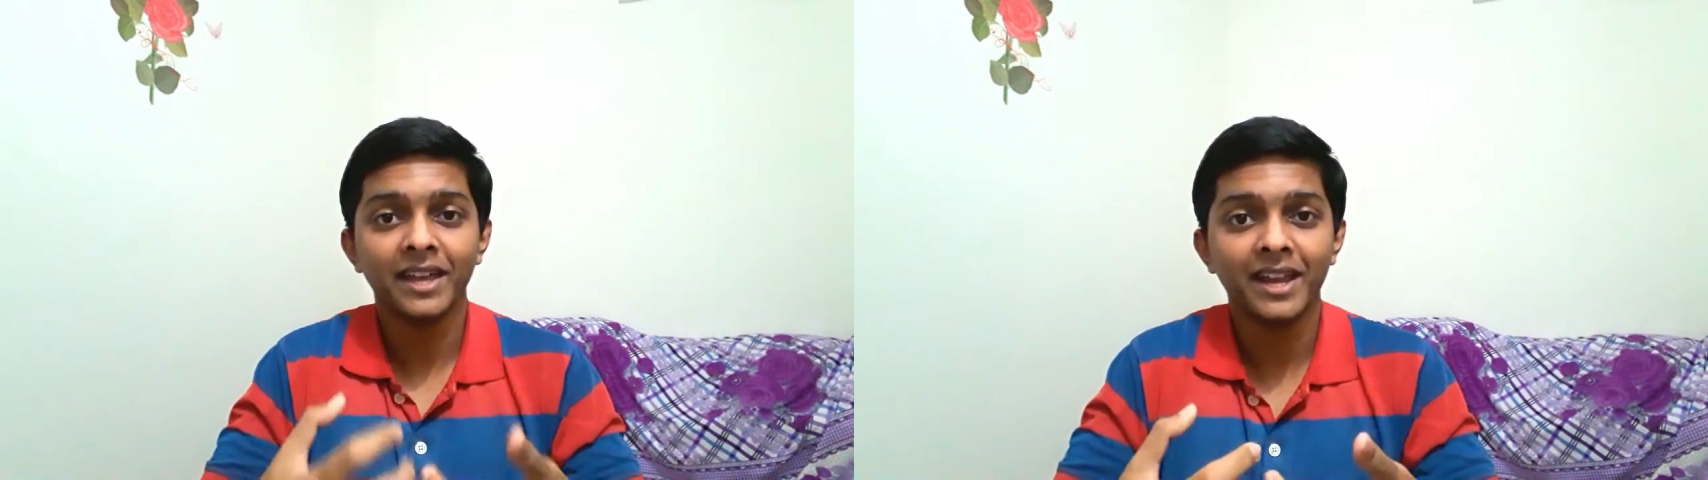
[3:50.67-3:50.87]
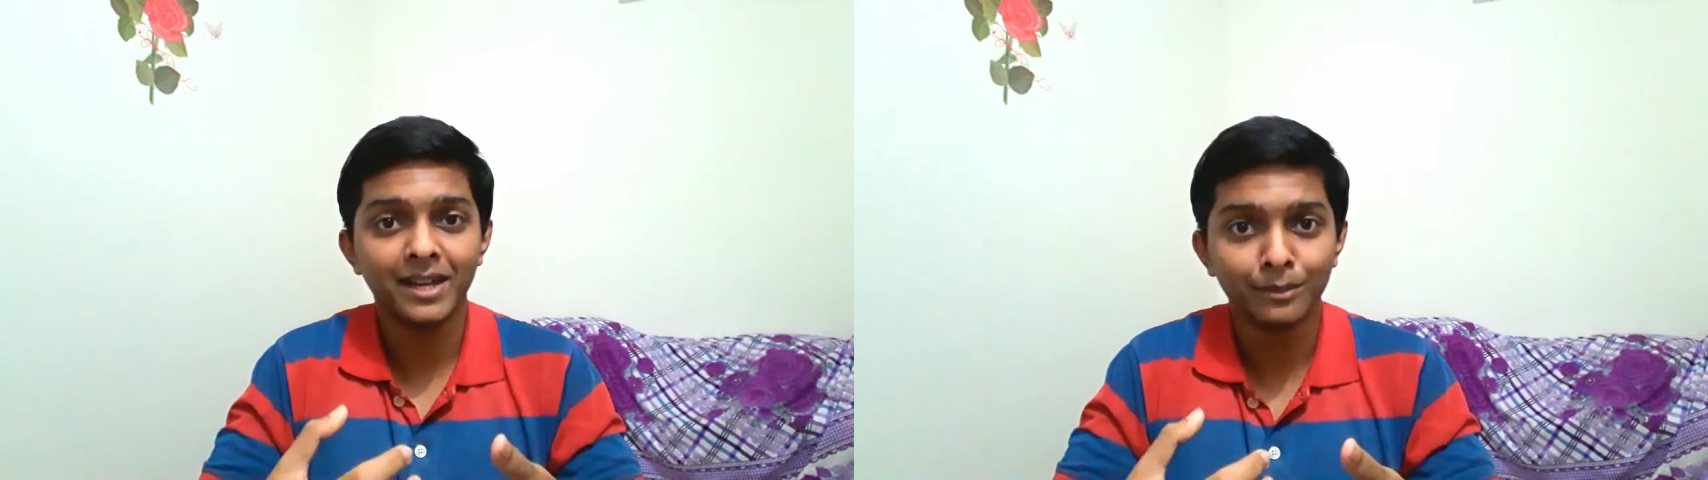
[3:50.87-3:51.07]

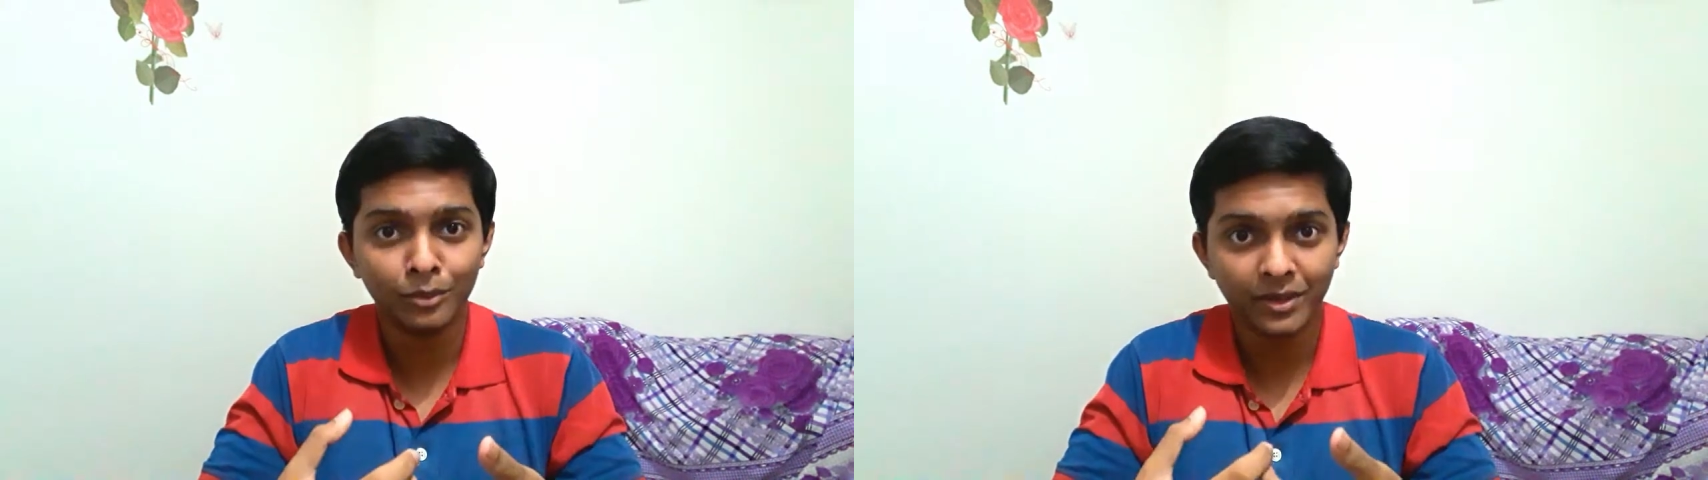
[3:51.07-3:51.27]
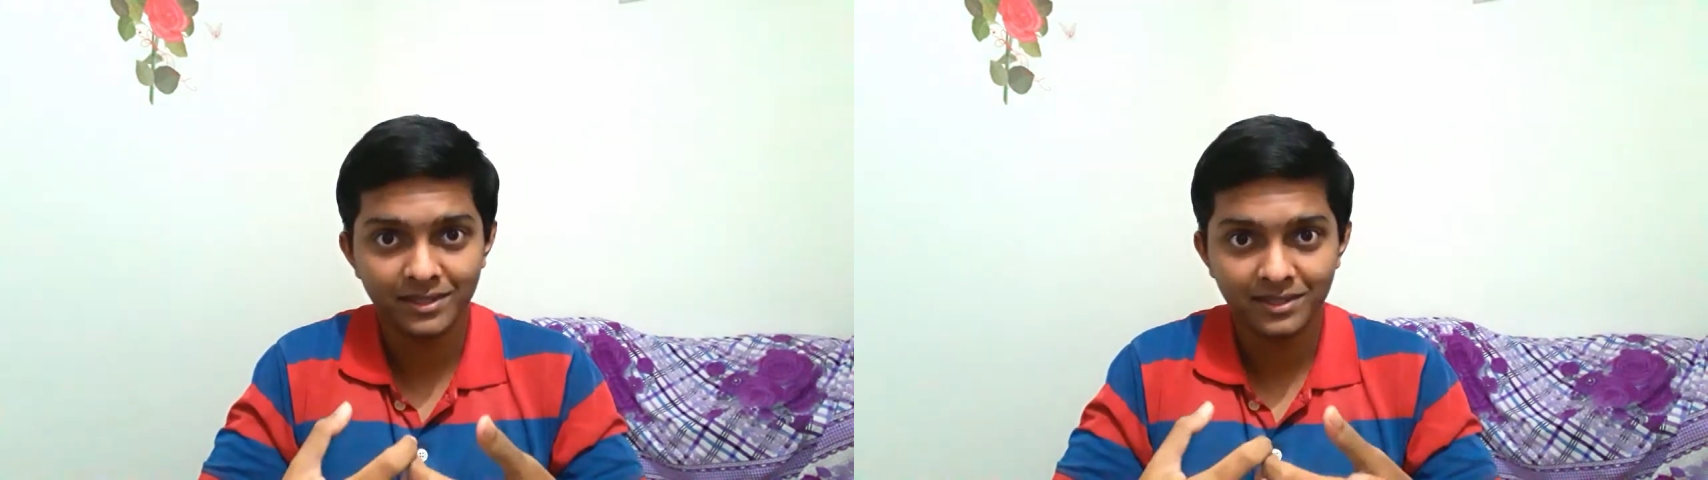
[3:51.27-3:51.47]

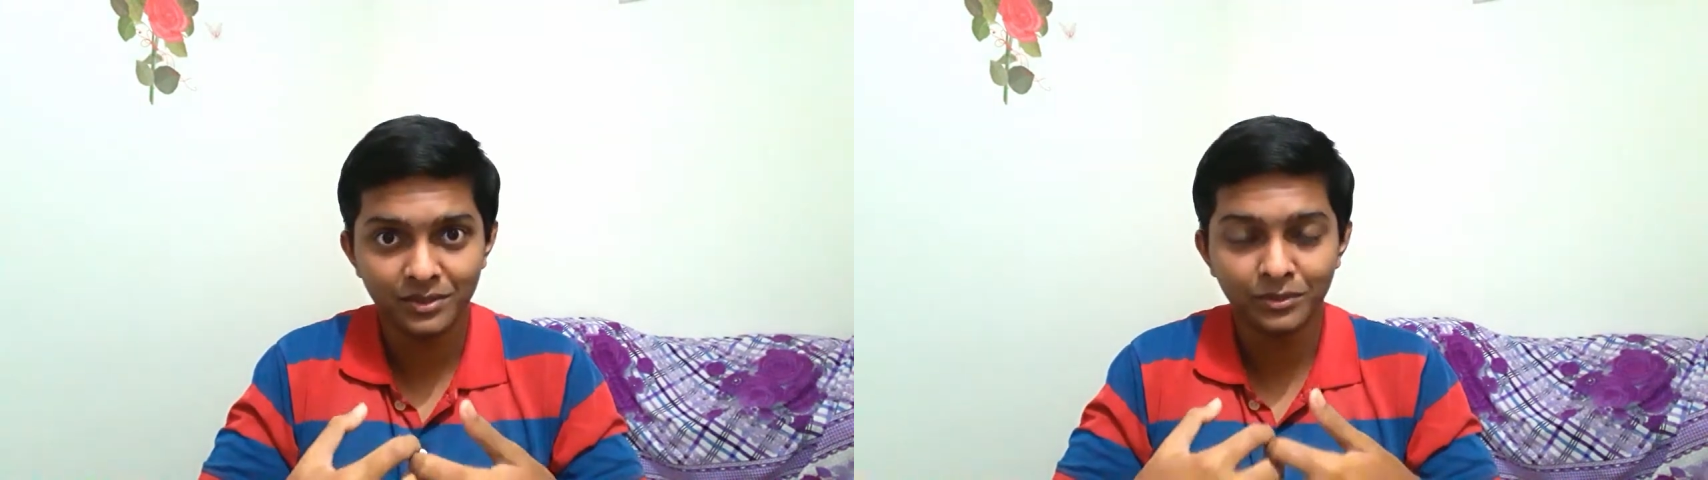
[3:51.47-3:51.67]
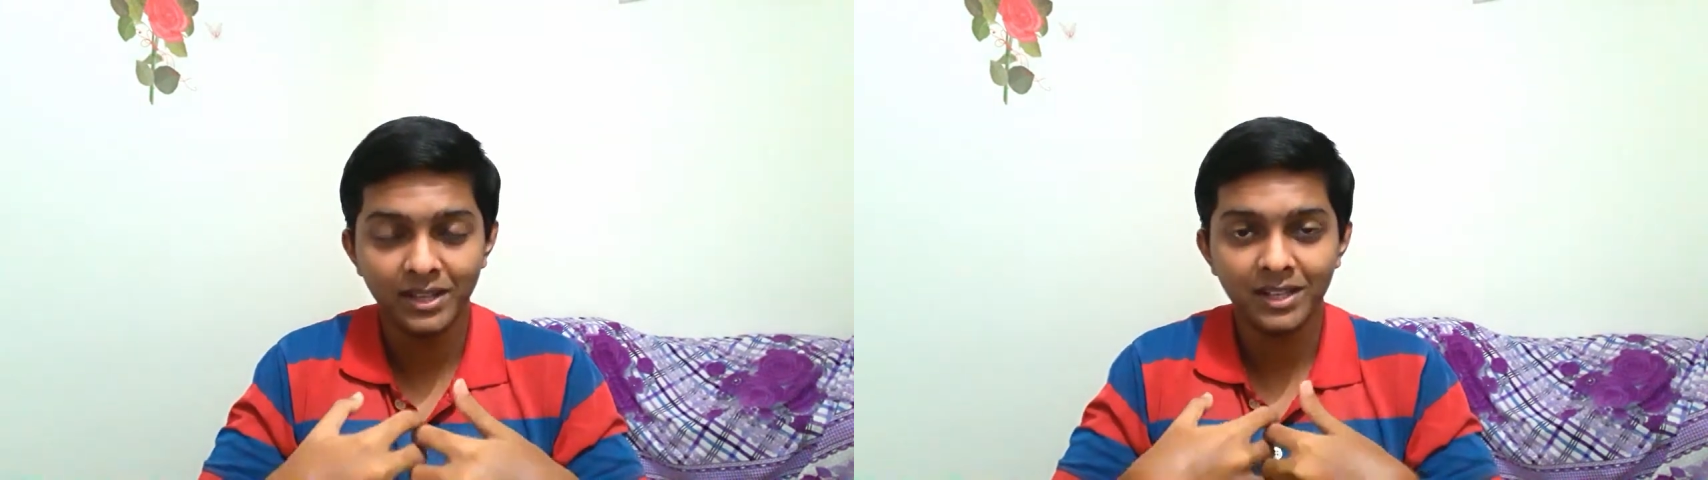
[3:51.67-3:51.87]
AWS,
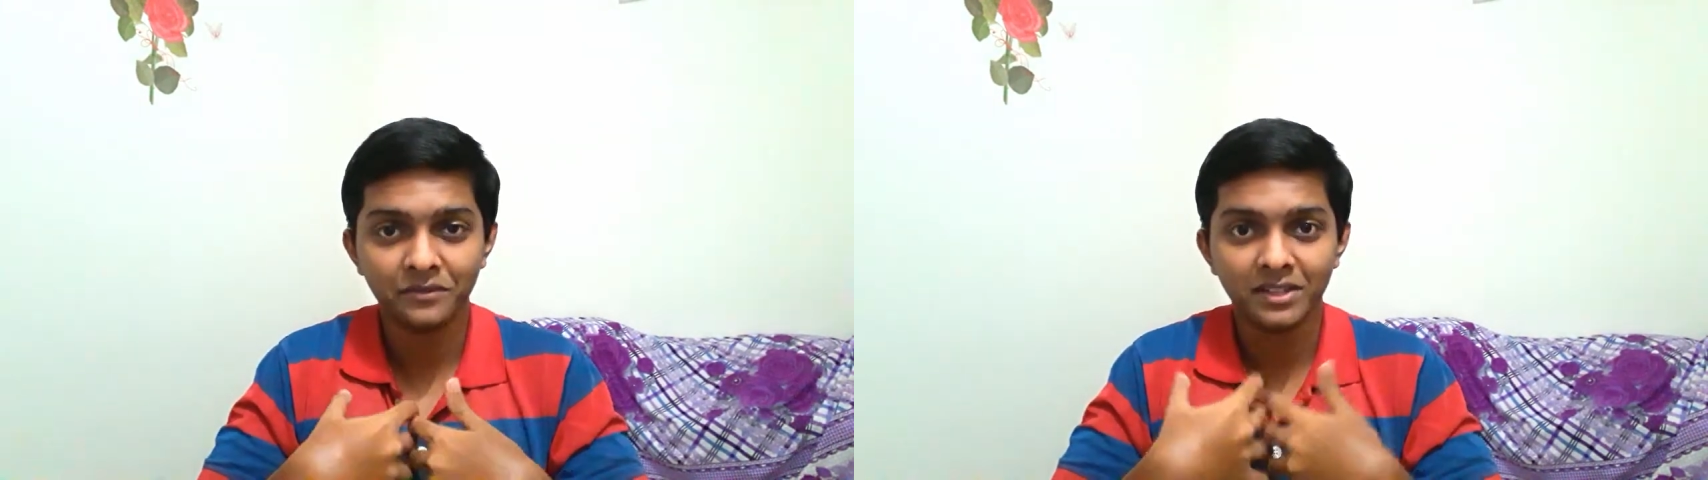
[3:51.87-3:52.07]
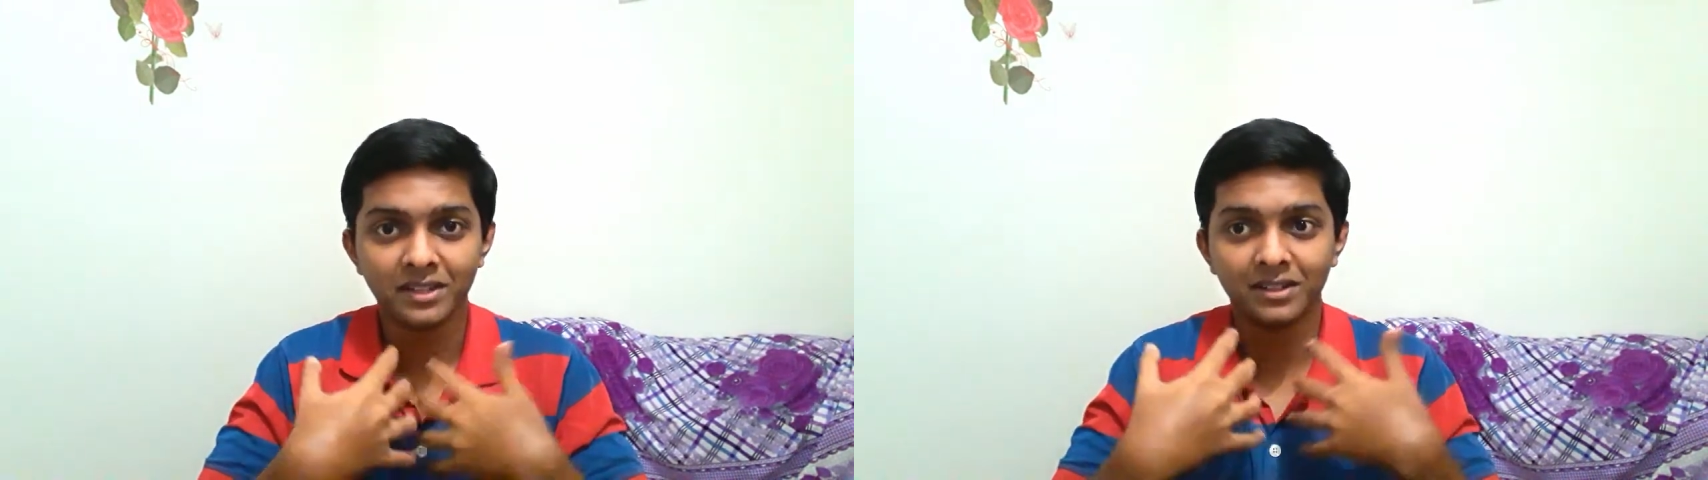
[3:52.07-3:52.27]
to deal
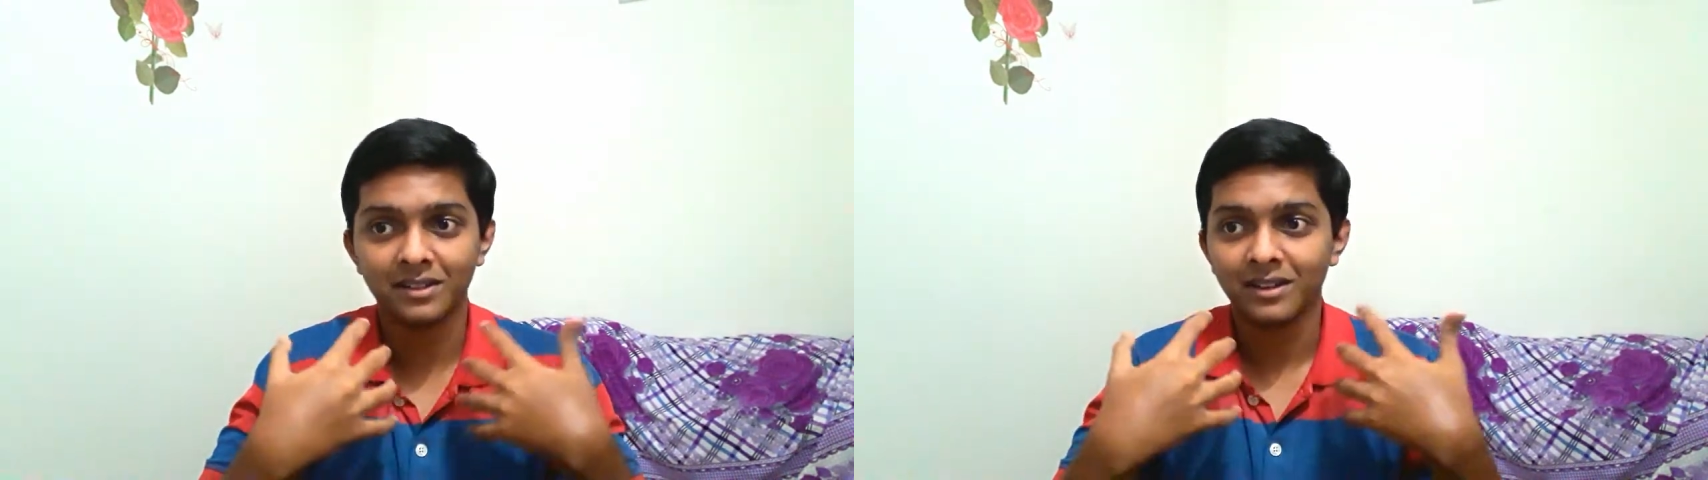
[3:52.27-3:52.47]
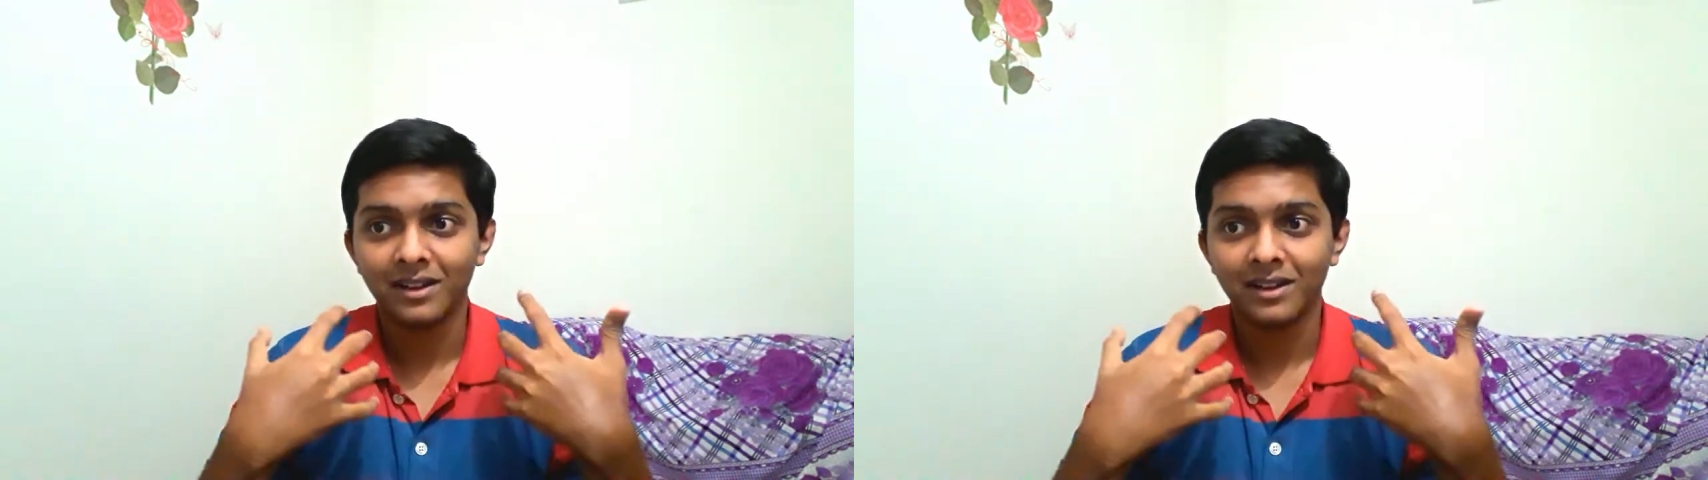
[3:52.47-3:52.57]
with the